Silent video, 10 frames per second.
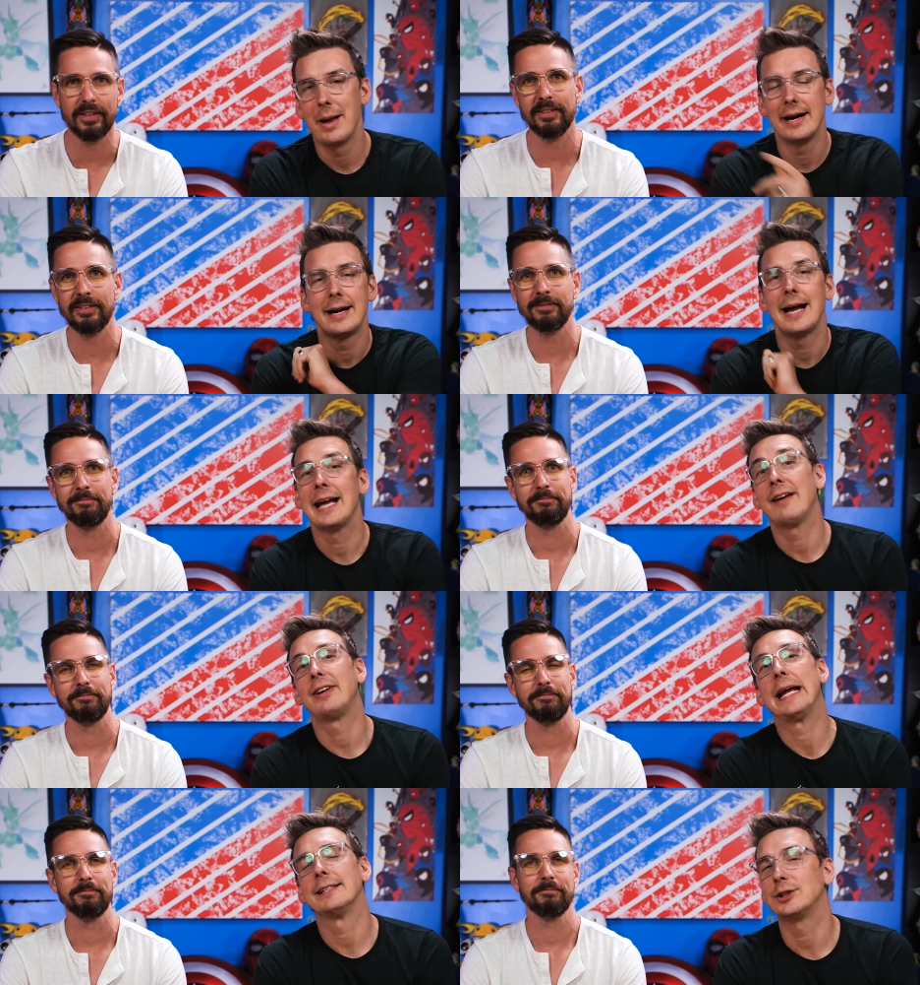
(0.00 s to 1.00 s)
Speaker 1: Ben and I have
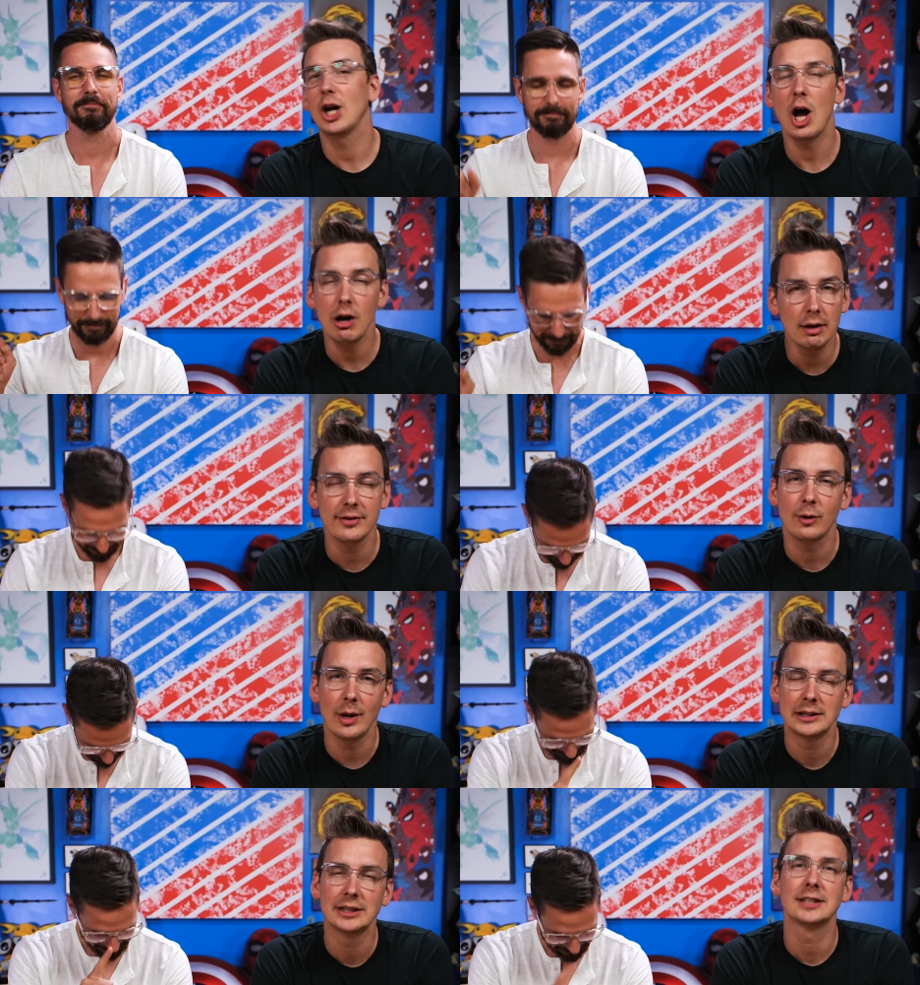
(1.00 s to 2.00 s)
to answer all the
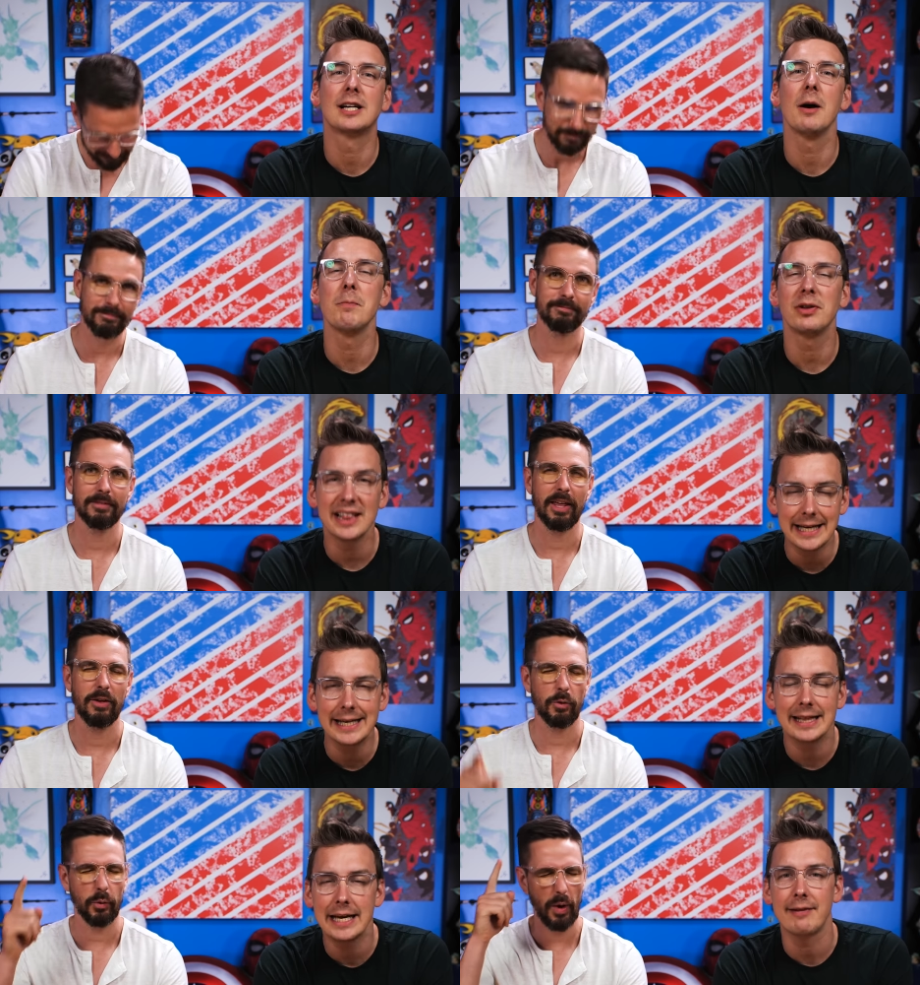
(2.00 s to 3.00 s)
questions
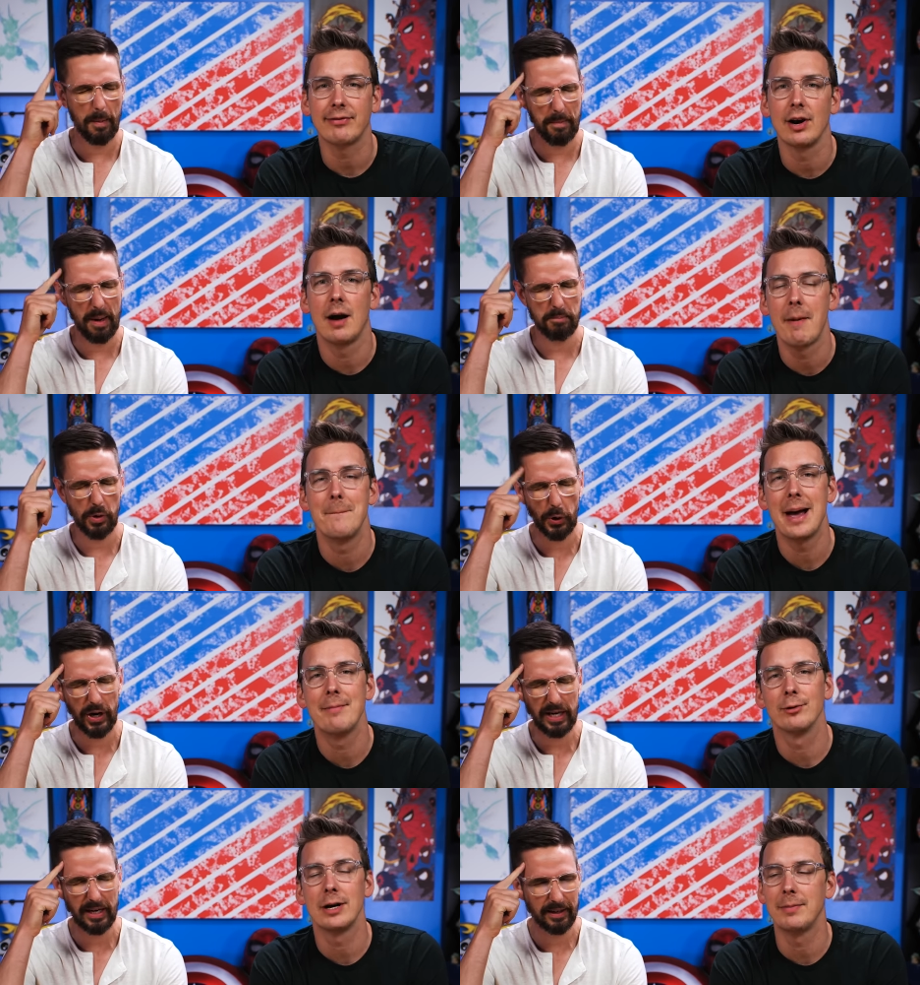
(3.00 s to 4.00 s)
completely from
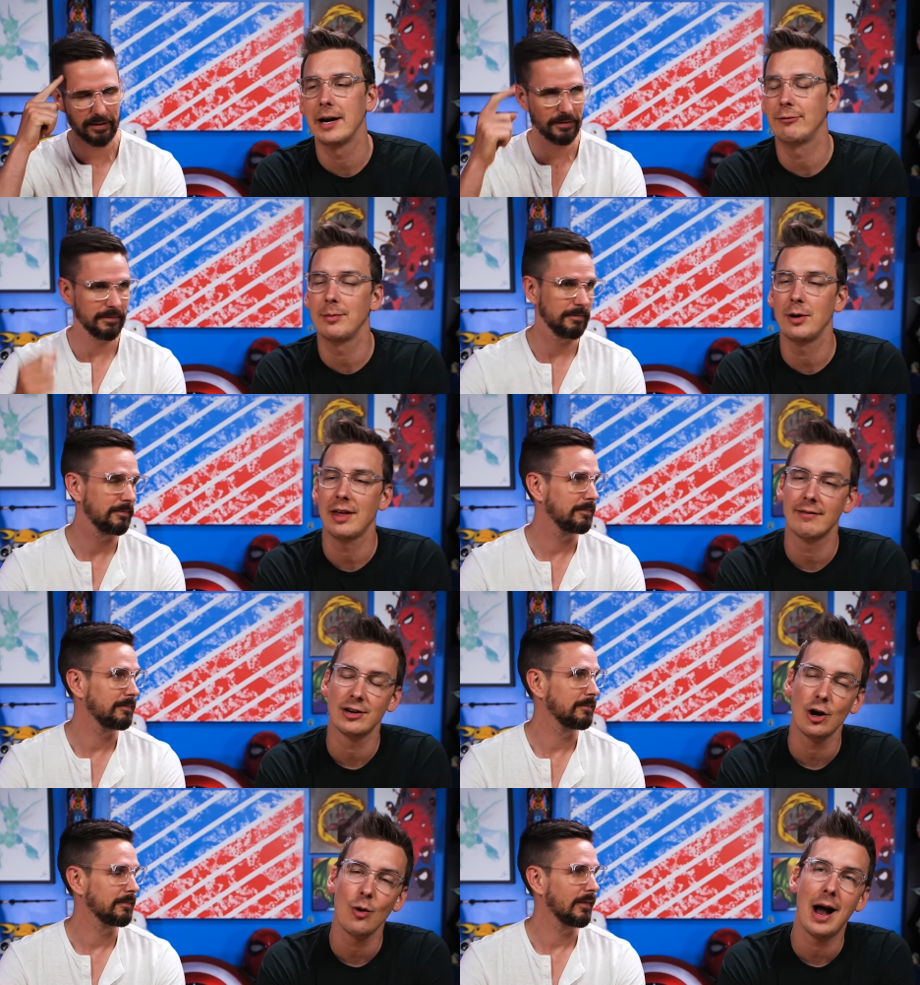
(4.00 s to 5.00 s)
memory, but if we both have
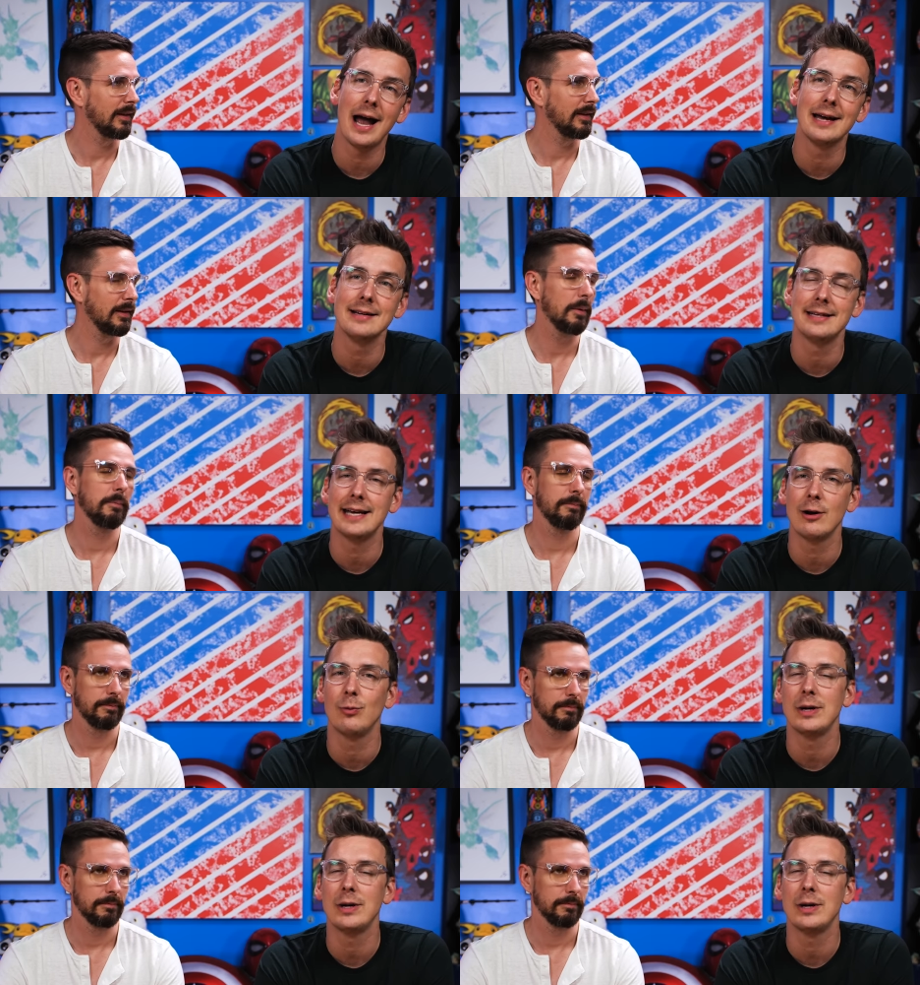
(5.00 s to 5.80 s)
no idea,